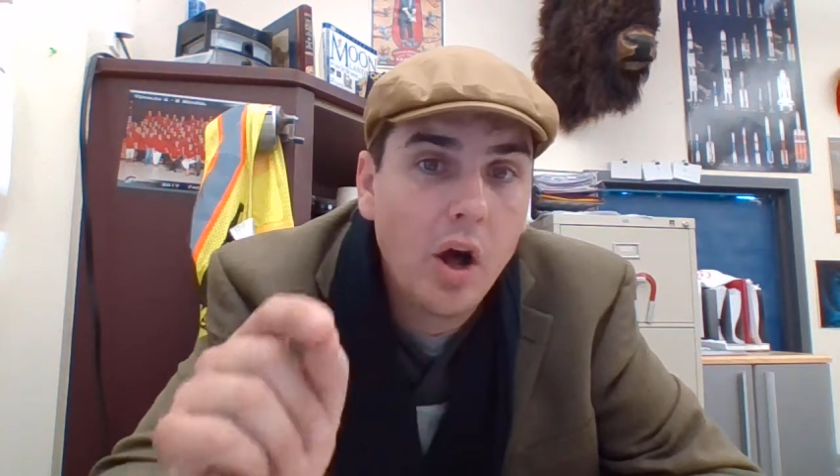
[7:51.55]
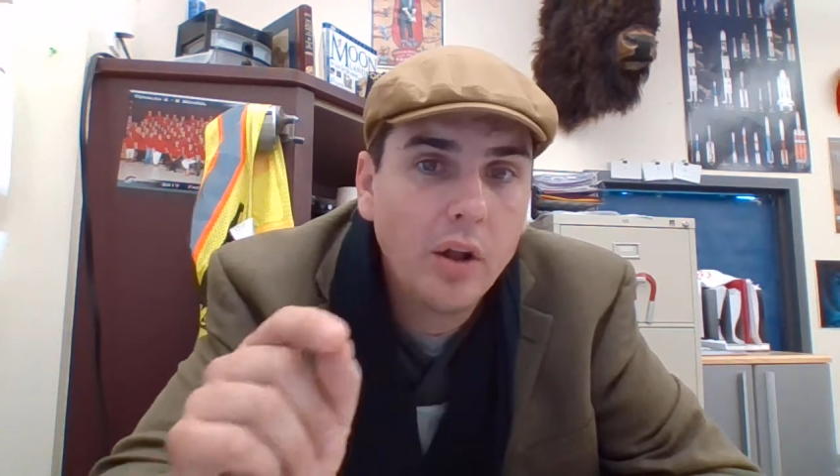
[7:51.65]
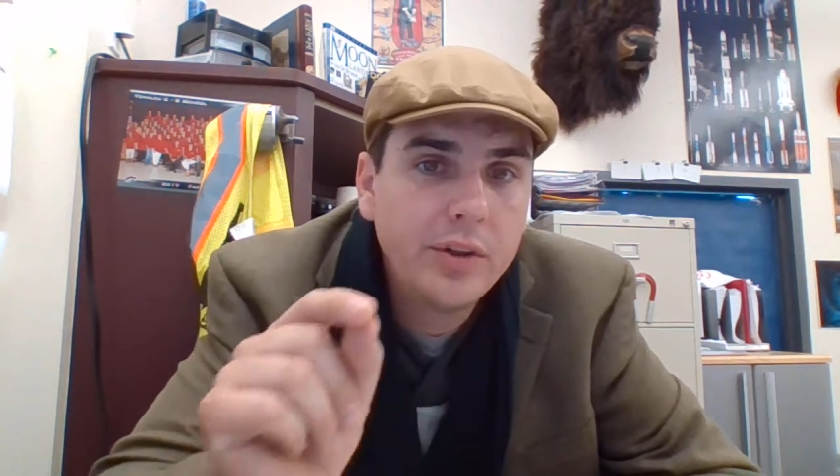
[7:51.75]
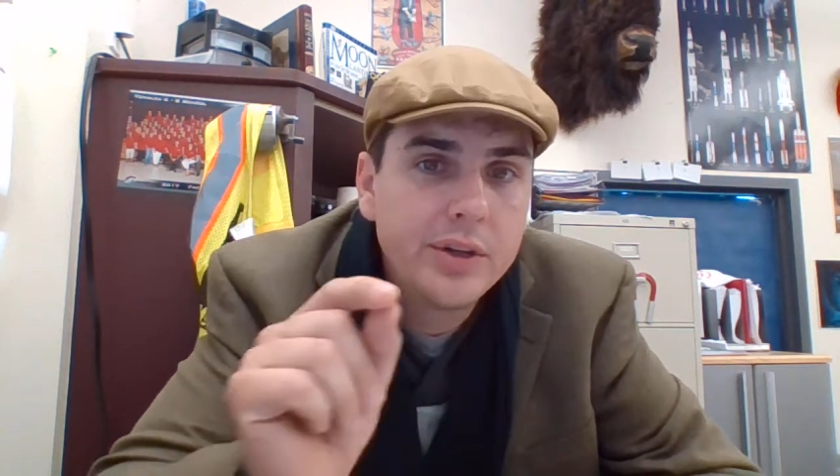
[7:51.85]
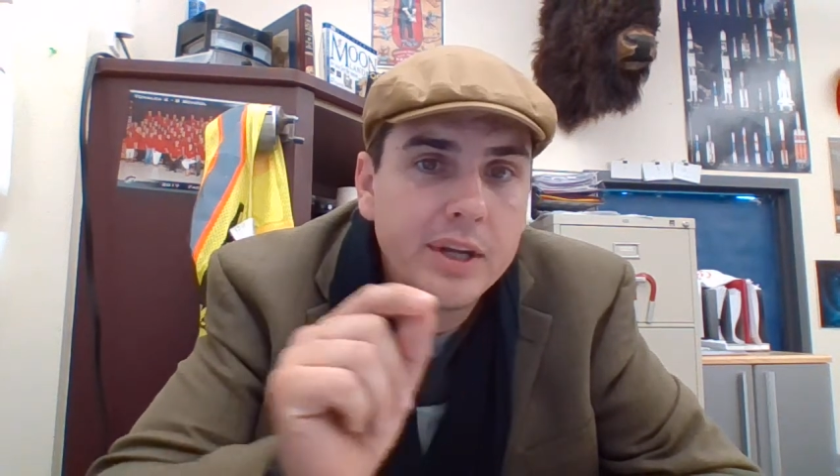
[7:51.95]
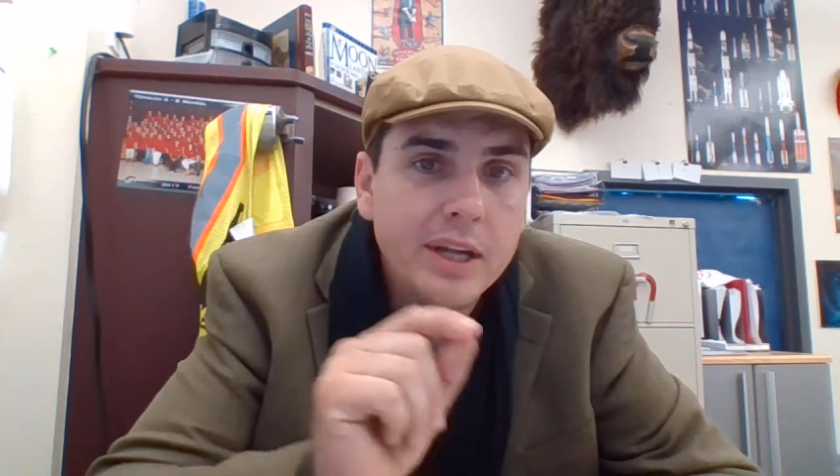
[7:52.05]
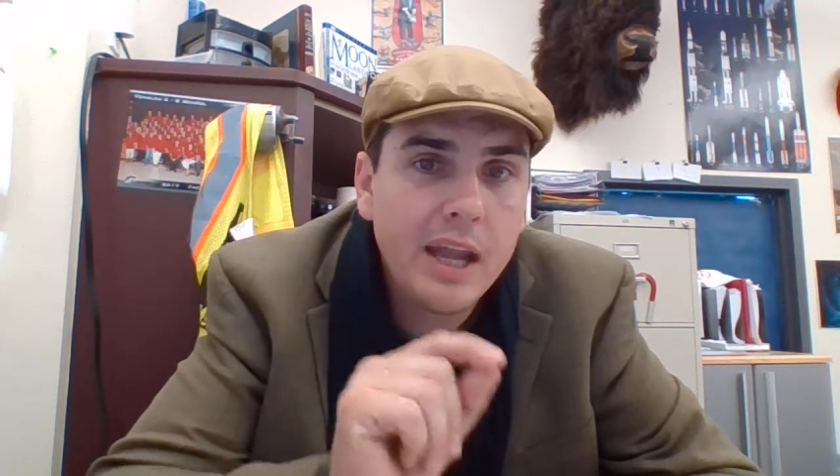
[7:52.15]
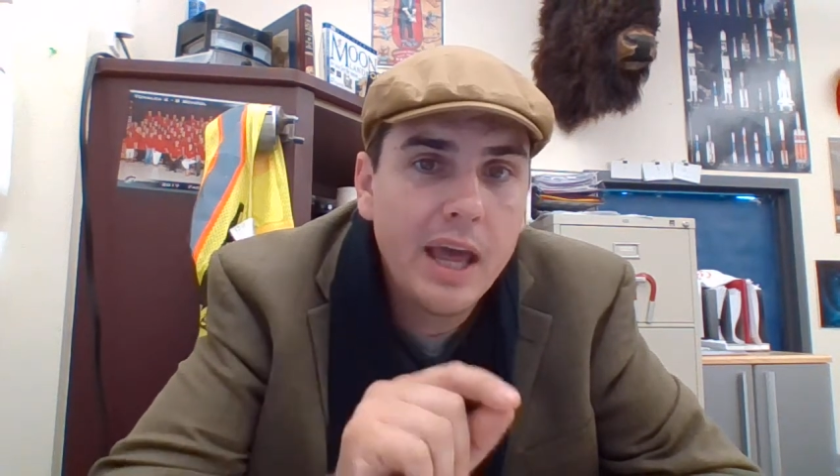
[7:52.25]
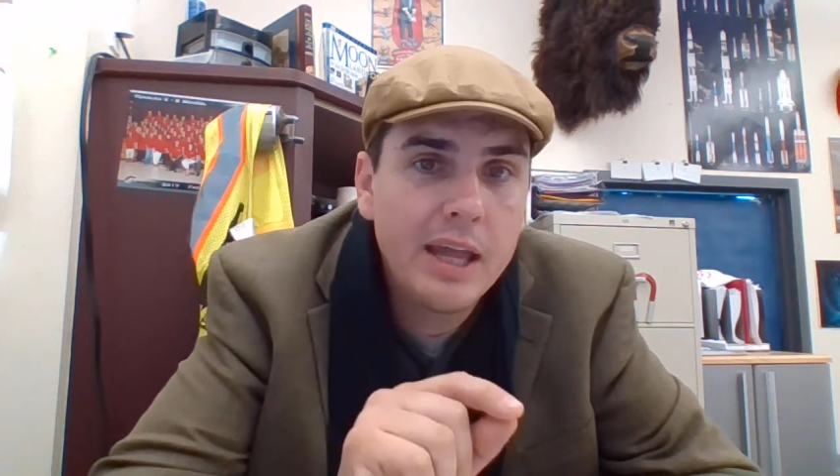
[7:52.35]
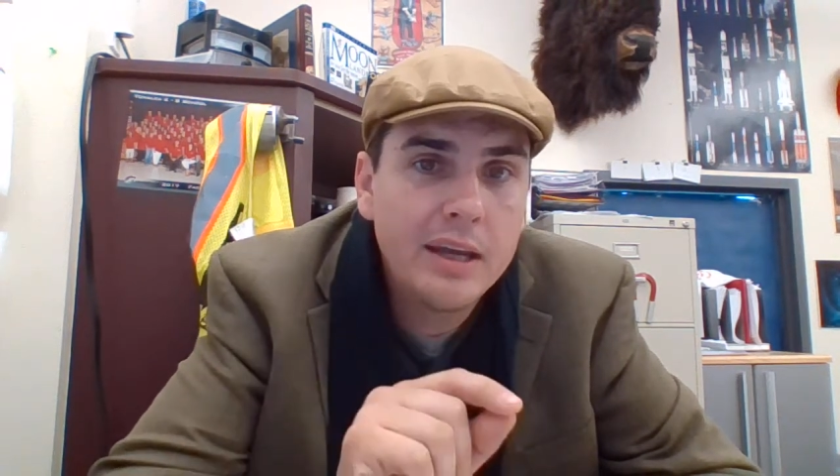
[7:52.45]
alternate
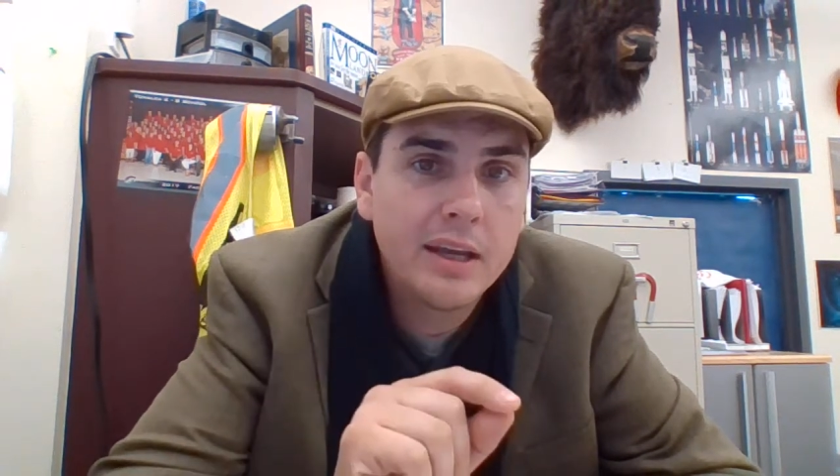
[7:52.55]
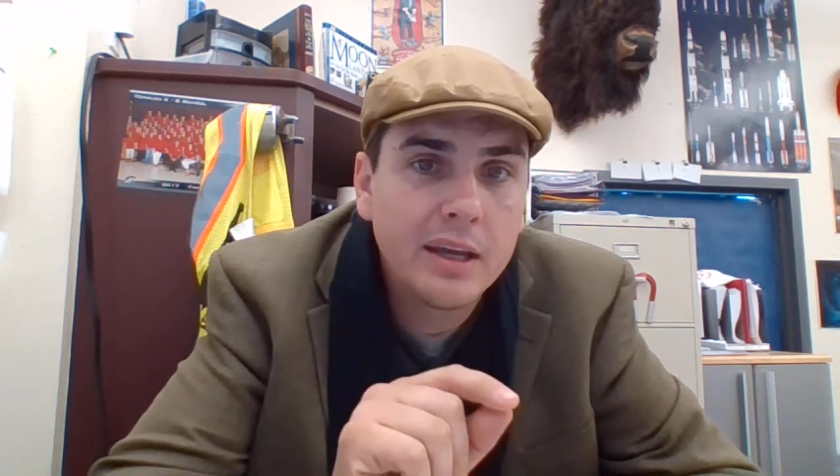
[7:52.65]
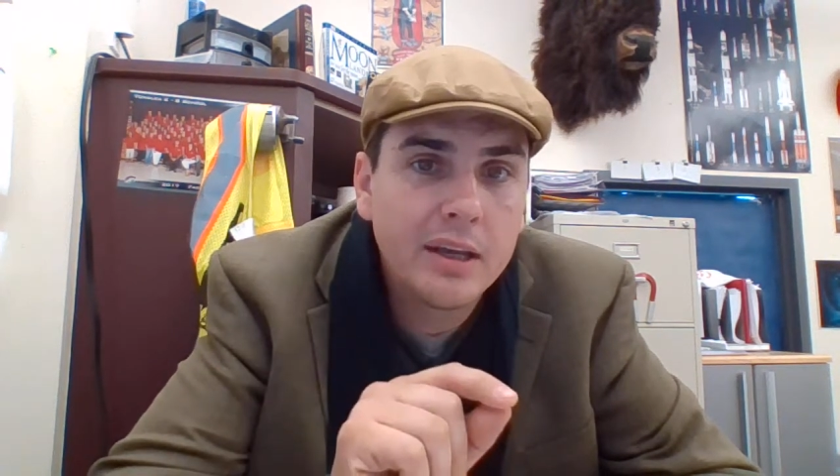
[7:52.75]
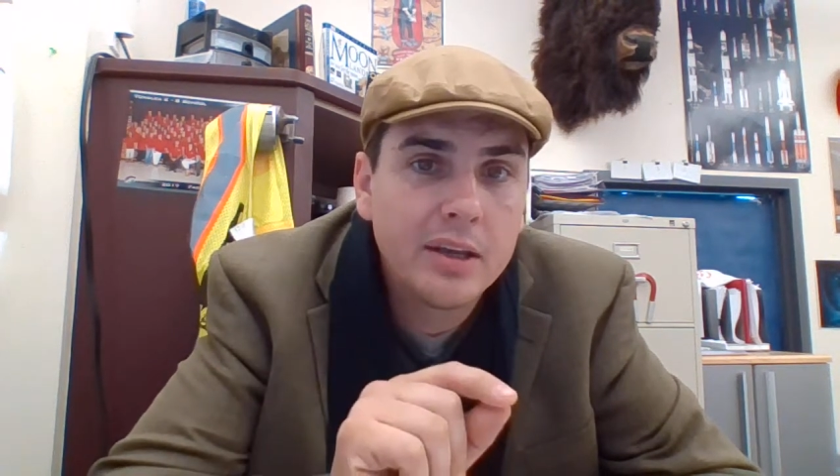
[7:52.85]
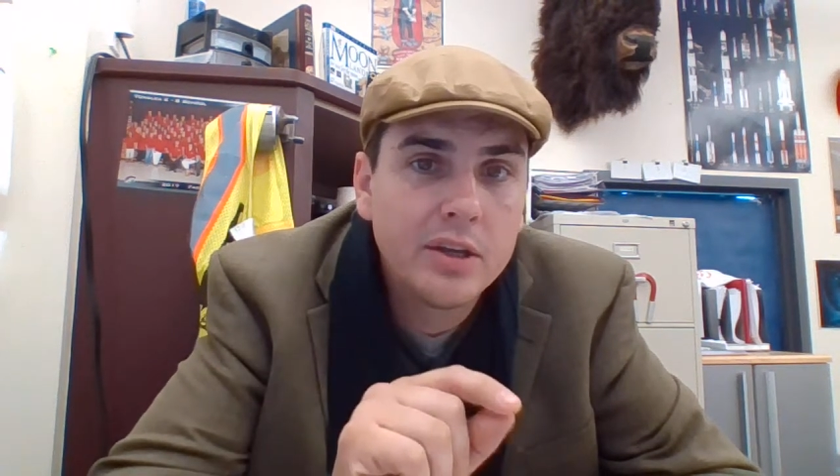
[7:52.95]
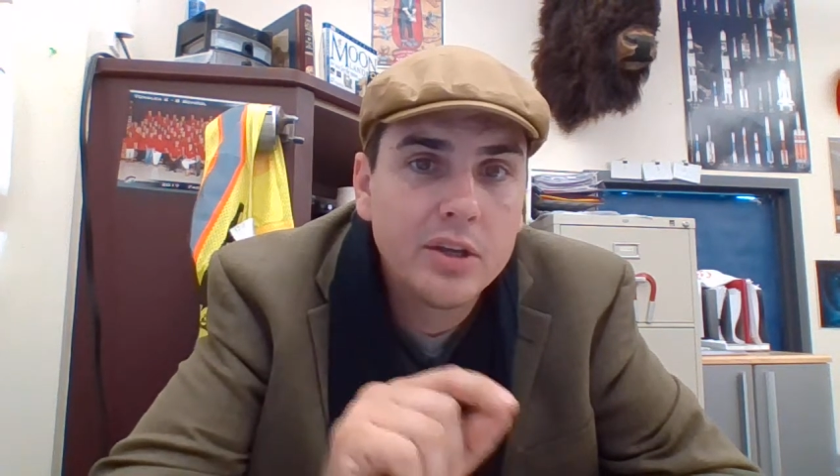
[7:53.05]
ending